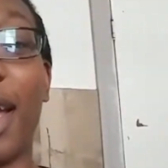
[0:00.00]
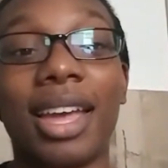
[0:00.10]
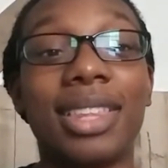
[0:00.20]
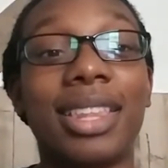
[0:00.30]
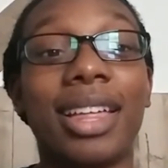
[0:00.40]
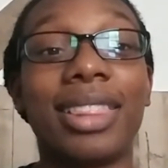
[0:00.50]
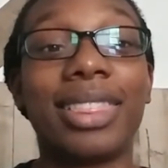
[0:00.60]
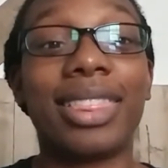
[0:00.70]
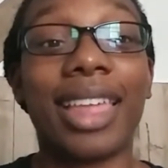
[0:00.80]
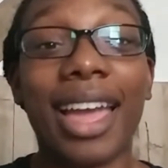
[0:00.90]
And the
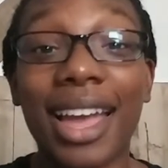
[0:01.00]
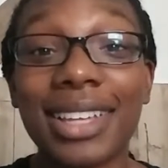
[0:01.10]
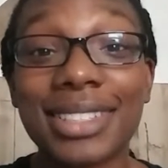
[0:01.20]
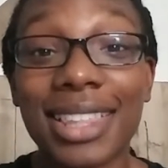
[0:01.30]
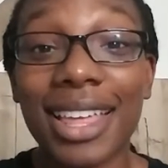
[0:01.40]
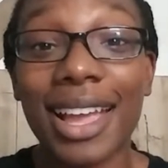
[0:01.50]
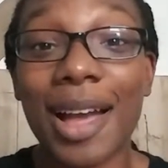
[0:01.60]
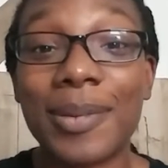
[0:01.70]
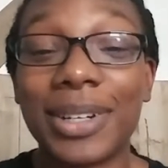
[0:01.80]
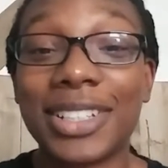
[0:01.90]
last thing
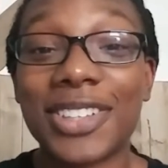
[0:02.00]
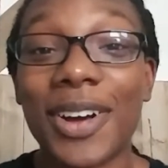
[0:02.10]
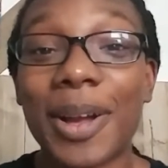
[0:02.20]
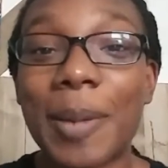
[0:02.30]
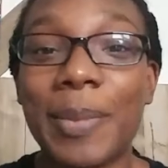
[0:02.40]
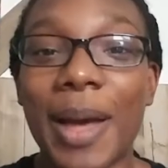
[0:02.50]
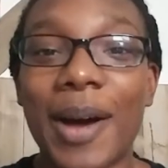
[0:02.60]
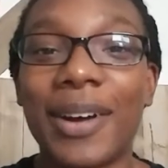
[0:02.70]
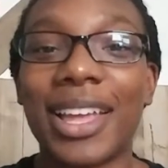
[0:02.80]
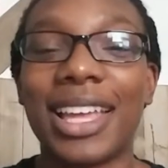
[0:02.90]
I want to talk
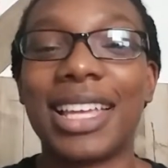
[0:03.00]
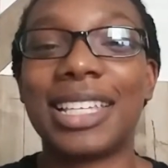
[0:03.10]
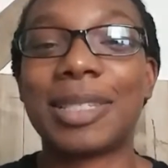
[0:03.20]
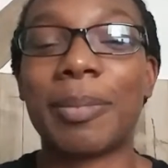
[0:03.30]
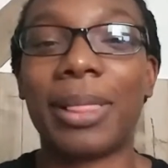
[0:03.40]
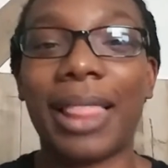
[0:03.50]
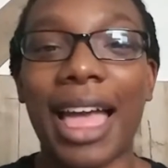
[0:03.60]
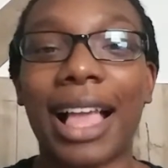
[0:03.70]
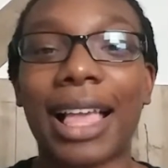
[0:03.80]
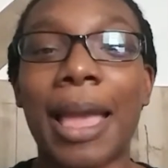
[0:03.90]
about is
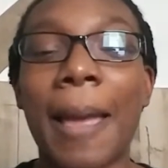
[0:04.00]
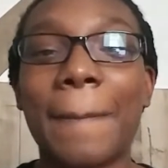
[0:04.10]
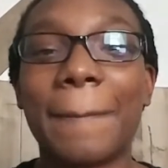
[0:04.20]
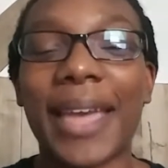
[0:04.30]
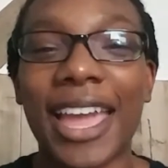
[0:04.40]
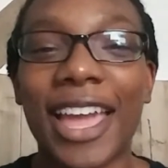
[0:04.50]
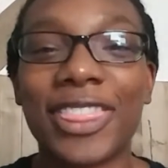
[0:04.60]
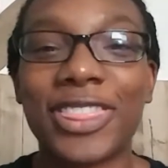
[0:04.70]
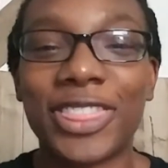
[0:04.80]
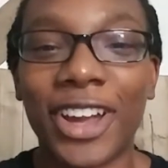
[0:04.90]
Black
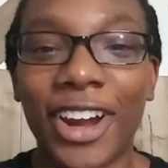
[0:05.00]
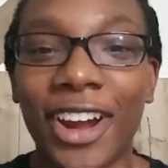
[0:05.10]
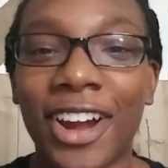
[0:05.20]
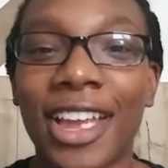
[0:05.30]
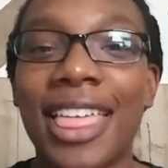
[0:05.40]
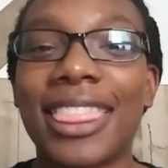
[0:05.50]
Panther.